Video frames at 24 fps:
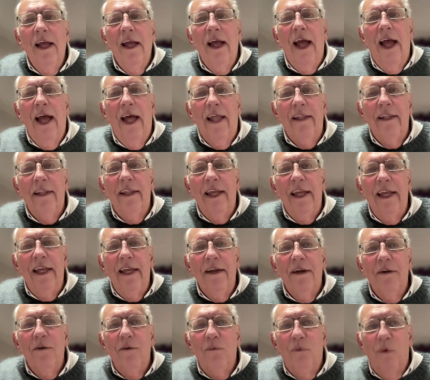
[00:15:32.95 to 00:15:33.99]
And
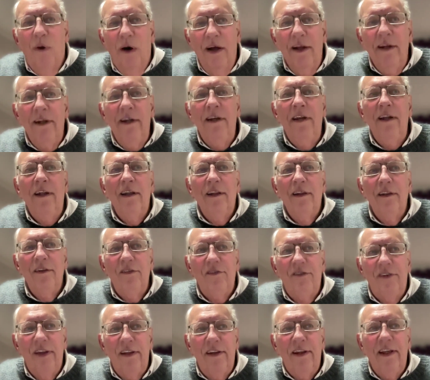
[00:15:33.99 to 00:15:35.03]
the One
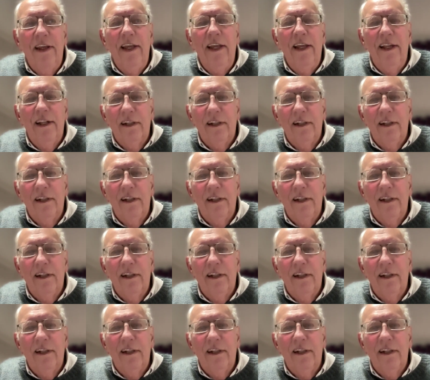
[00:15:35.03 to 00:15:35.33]
City